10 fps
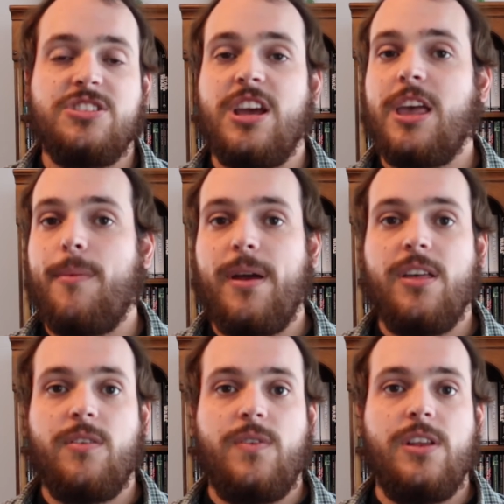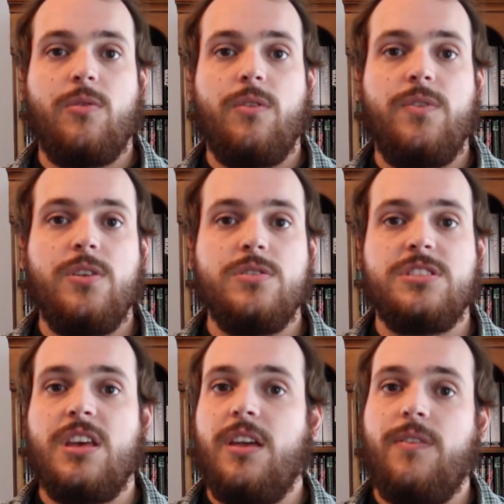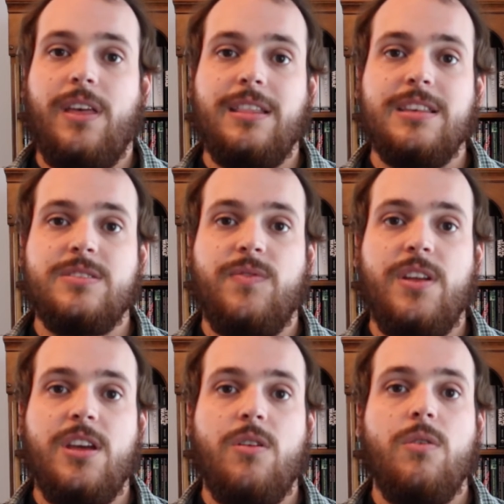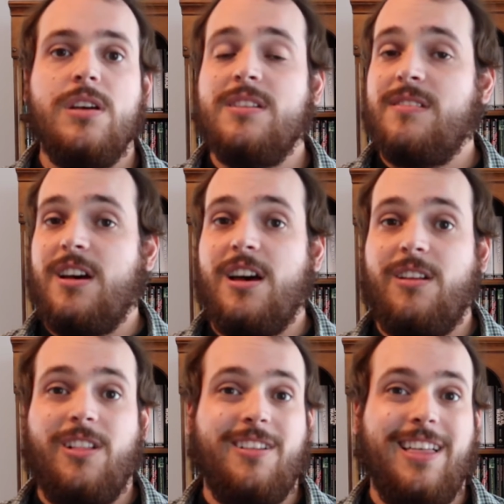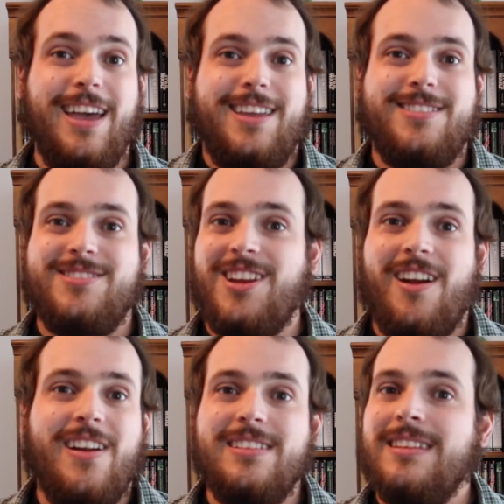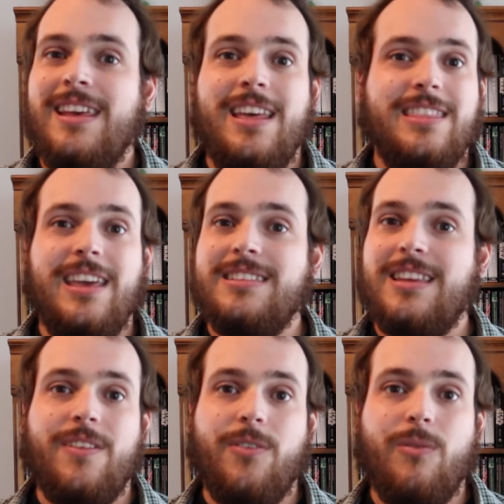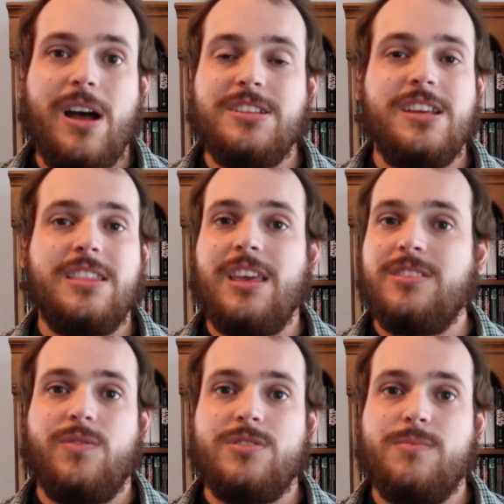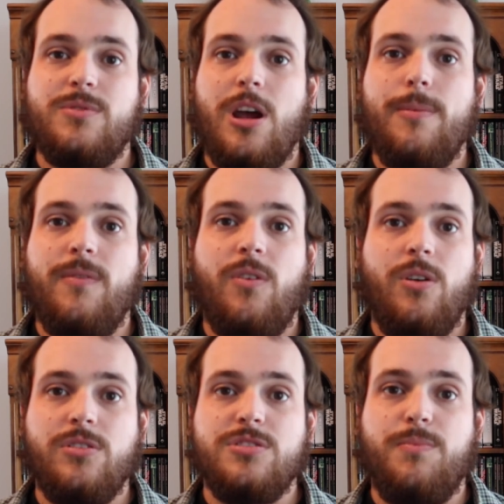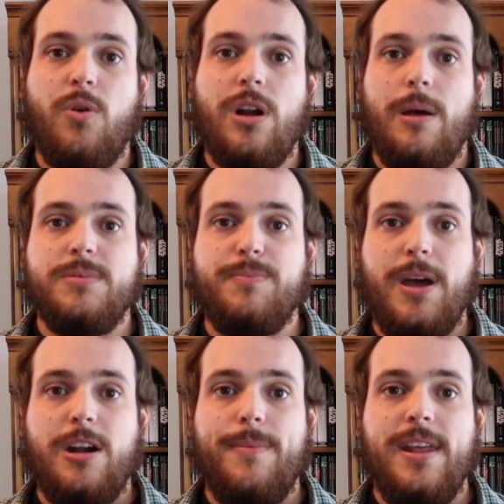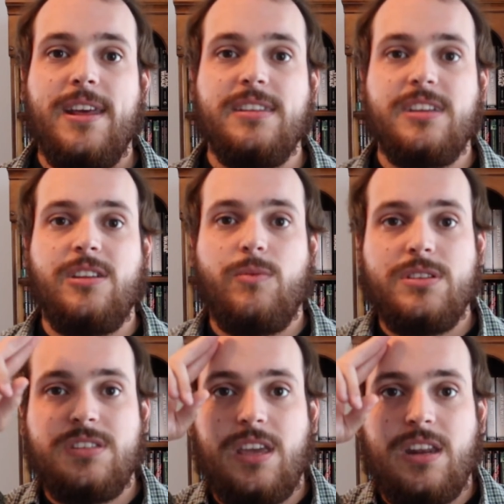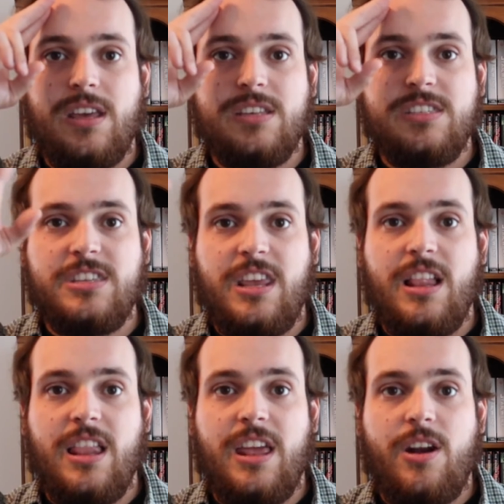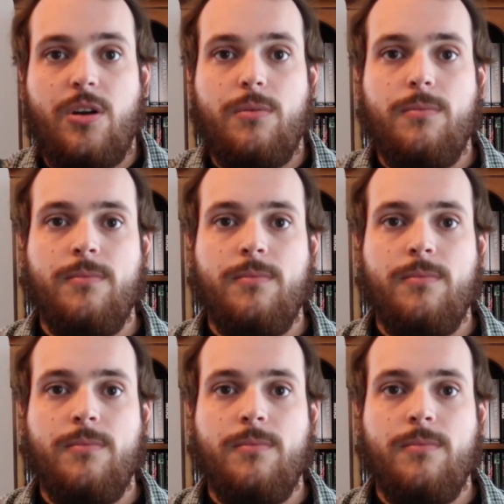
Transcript: Check out my other video reviews. If you like this video, uh, click like, share it. Thanks again for watching. Thanks for subscribing, for all your support. I'm Spider-Man 991 saying, see you later.